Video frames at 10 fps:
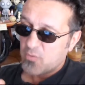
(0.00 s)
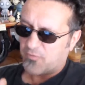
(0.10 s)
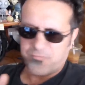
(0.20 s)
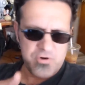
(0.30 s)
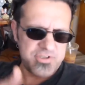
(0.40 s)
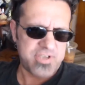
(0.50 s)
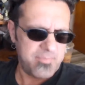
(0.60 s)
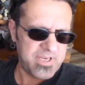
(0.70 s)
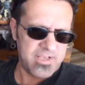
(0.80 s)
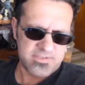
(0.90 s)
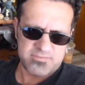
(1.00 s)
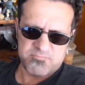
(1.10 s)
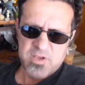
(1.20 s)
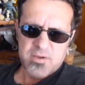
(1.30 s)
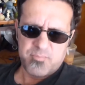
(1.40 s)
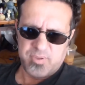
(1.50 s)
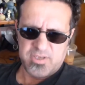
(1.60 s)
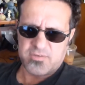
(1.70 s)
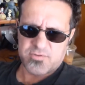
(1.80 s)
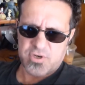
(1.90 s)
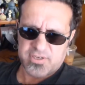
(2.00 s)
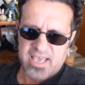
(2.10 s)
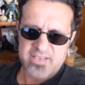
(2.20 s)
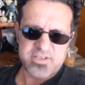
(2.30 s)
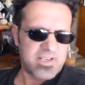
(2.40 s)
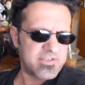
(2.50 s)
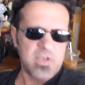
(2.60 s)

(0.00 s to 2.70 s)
refer to somebody as being sarcastic.